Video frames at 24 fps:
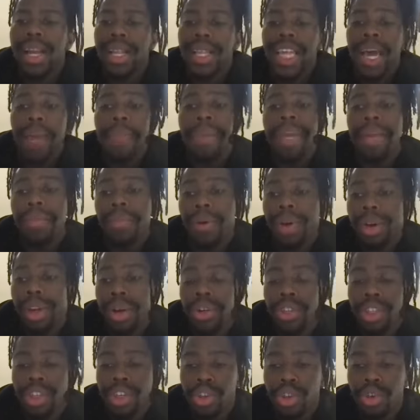that people can
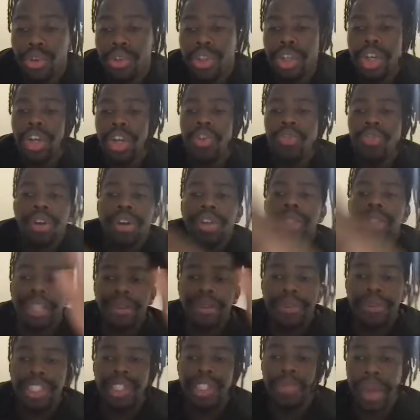also use across
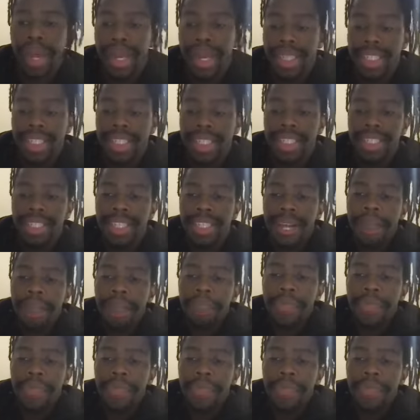different spaces